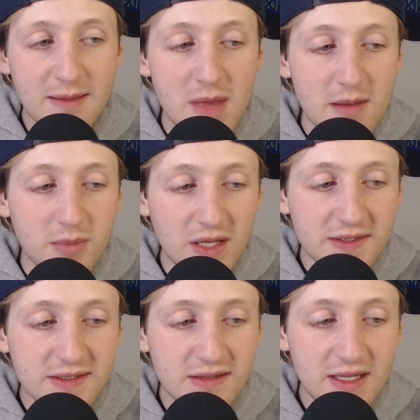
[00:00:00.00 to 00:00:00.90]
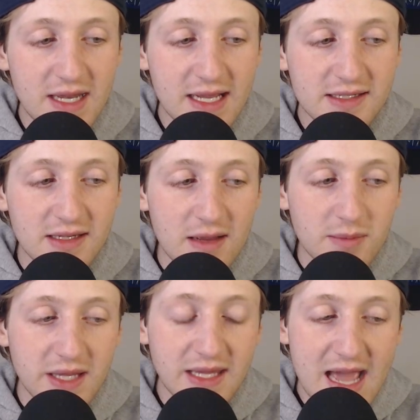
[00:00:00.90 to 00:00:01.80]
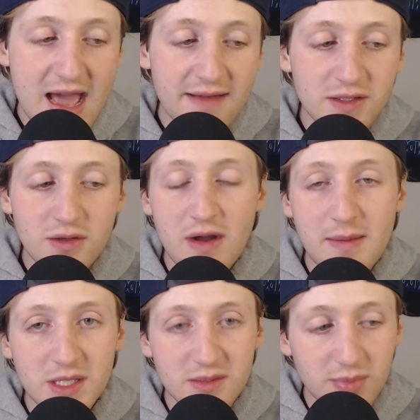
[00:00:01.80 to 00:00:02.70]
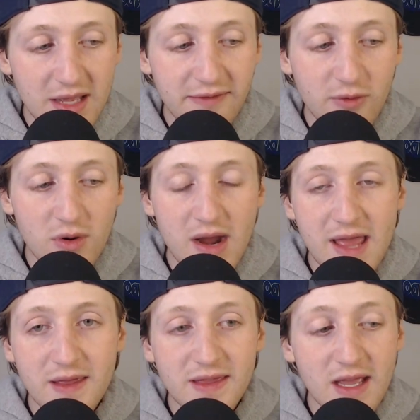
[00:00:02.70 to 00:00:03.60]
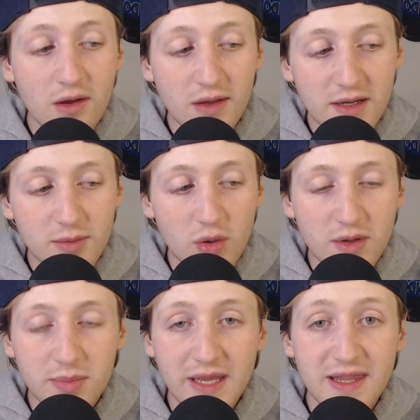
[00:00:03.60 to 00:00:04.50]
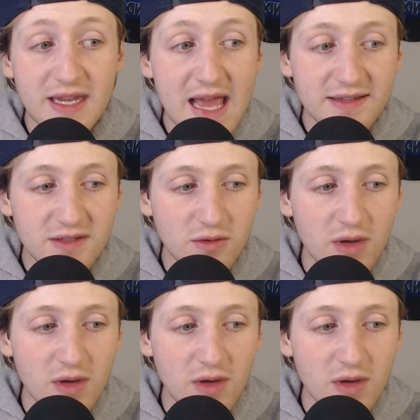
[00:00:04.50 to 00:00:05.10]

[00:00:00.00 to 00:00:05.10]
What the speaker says: Plus, the Knicks play the Cavs, who don't have much to play for, and then they end up going to play the Nets, who